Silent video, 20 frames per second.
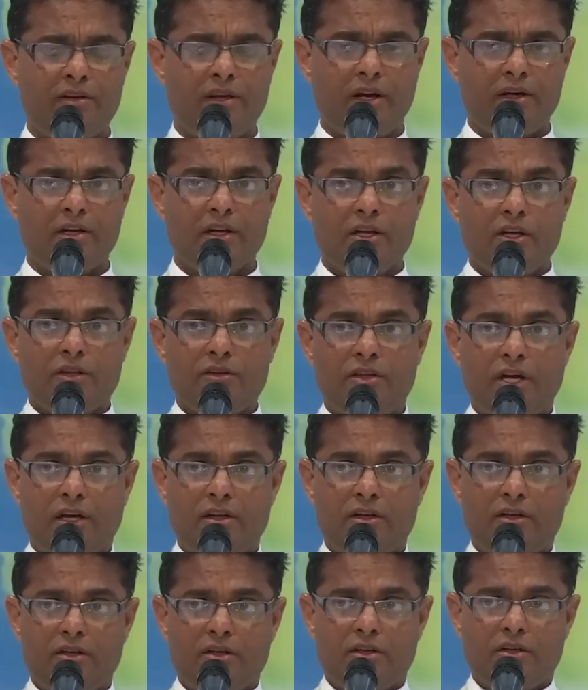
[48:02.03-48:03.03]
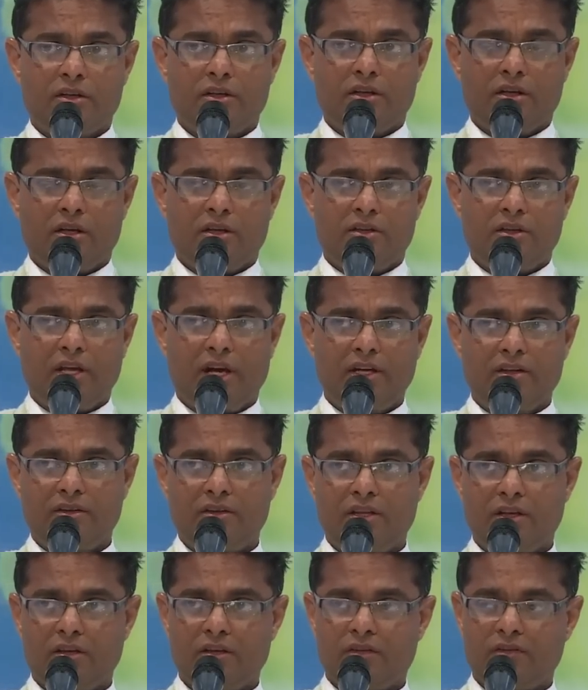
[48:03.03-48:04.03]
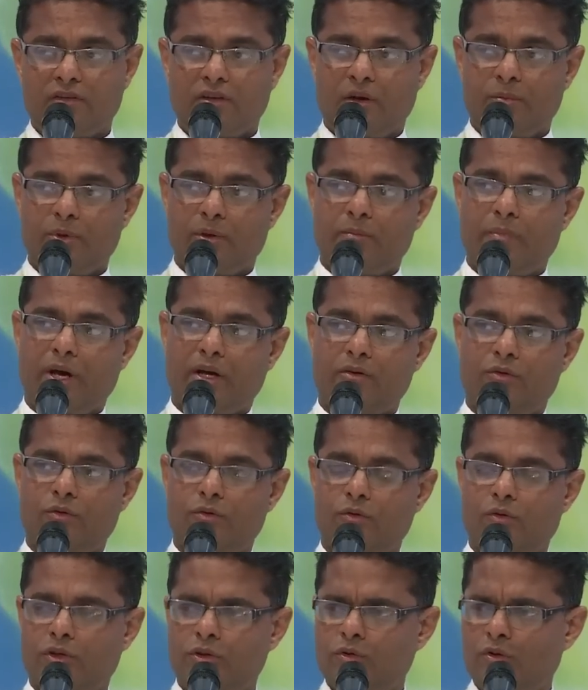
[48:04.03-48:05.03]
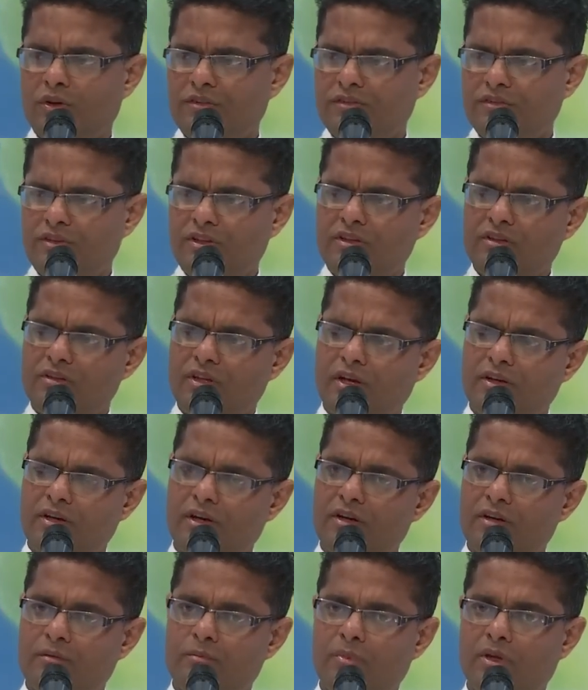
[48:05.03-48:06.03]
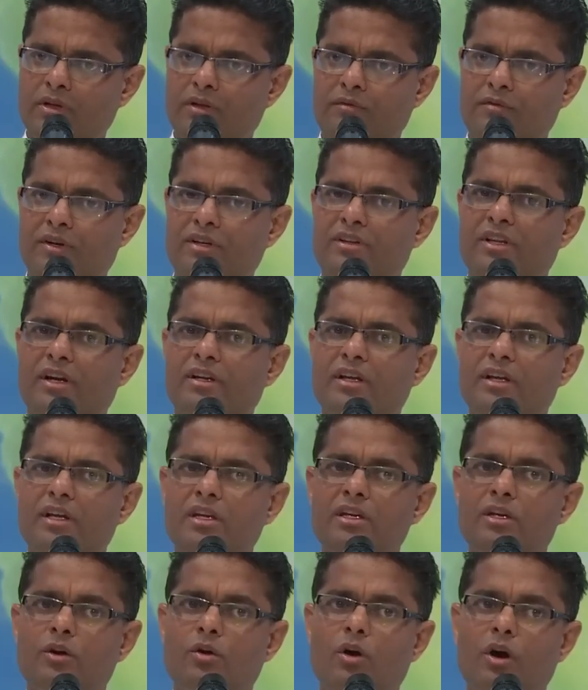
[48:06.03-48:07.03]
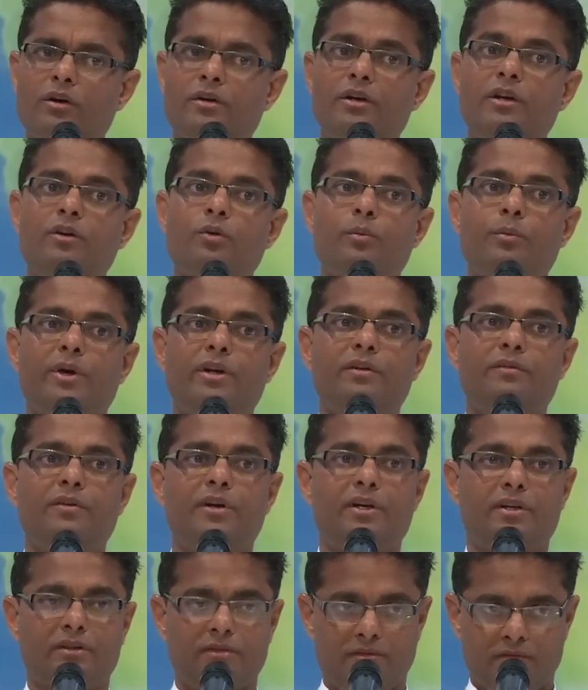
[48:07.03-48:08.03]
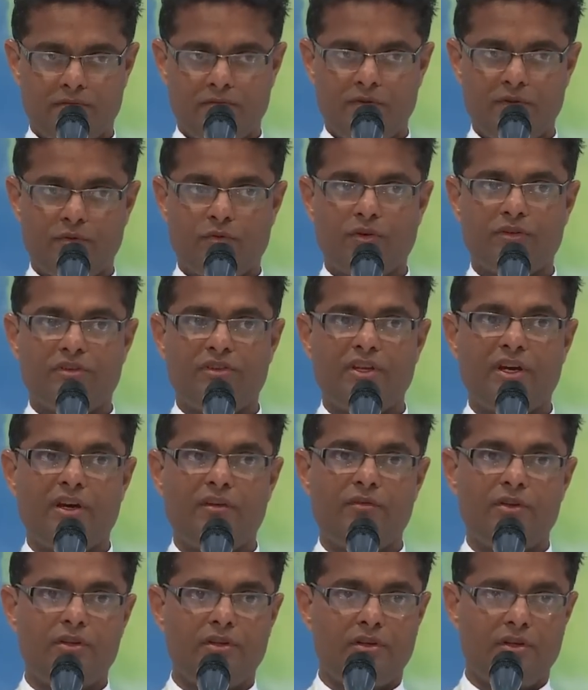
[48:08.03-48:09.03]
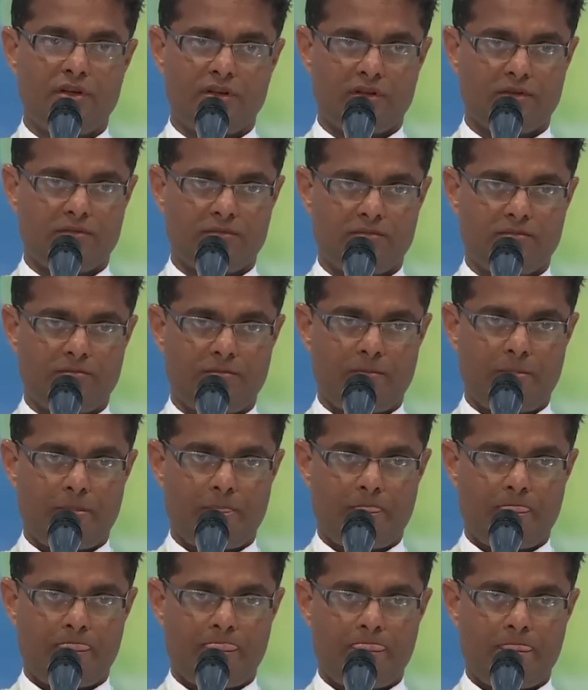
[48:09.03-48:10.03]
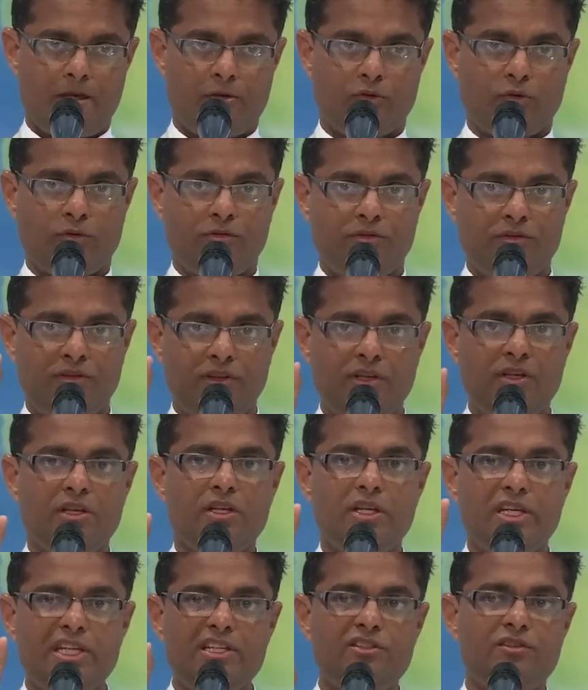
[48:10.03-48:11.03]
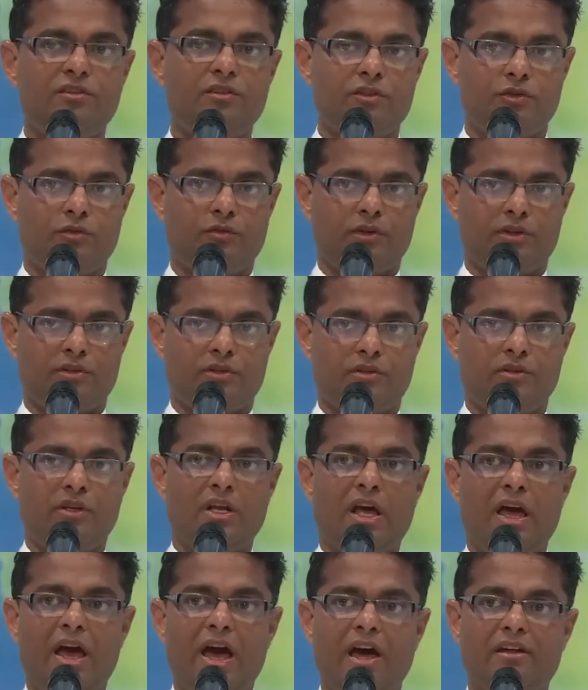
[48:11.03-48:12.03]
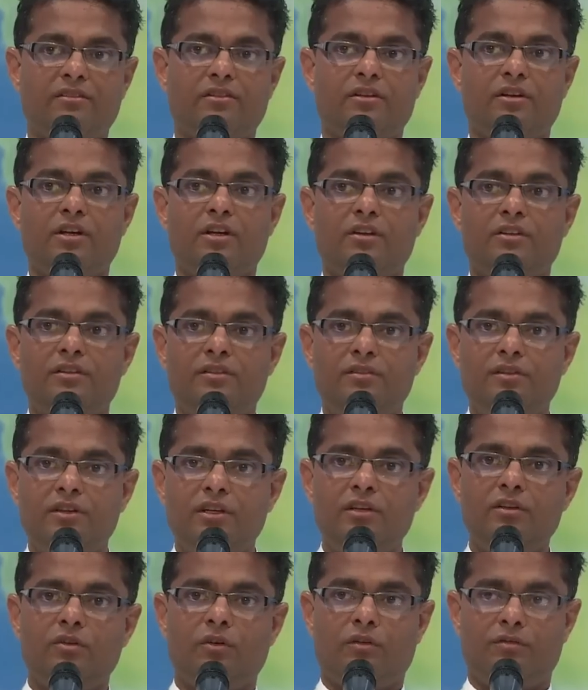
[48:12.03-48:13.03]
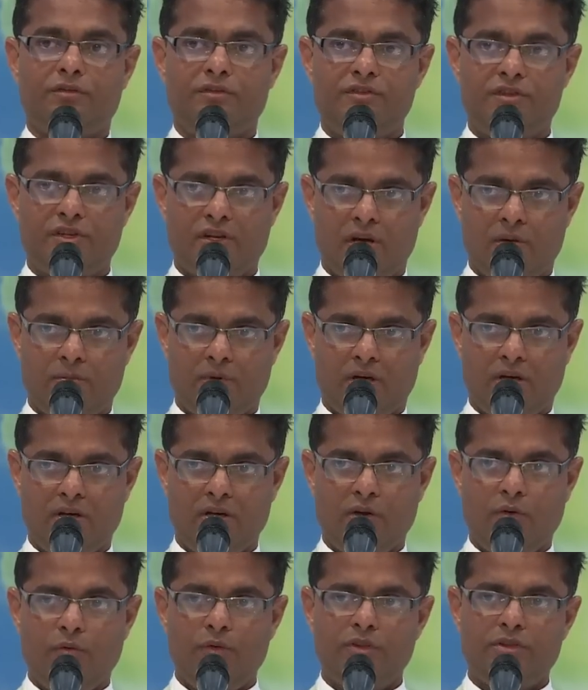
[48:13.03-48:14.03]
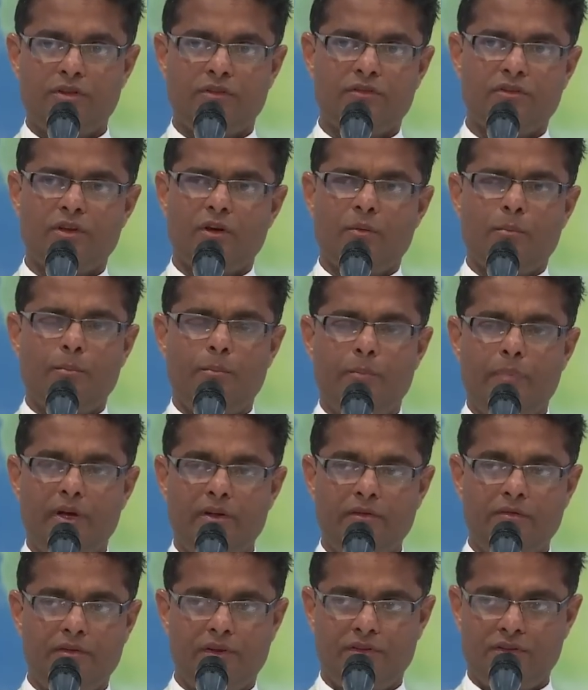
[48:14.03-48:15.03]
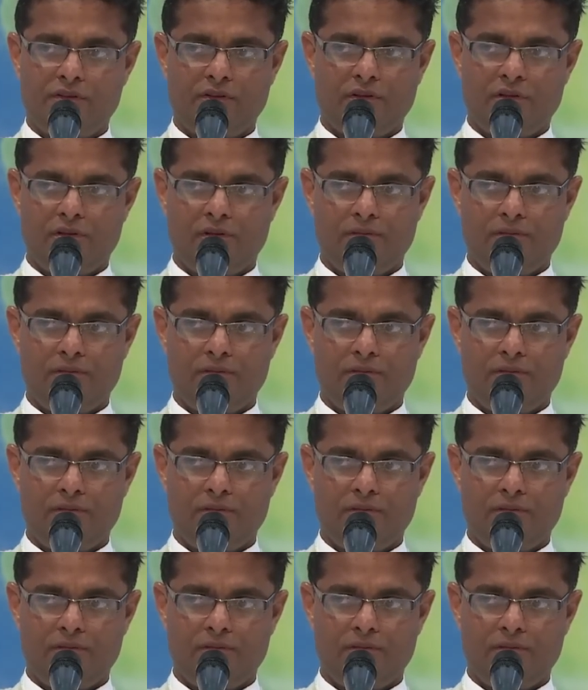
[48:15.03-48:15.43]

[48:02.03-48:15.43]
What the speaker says: that thing is coming back to you. You are seeing that hidden benefit, that incognito benefit which was there within it. So see each situation as a scene of drama which is beneficial.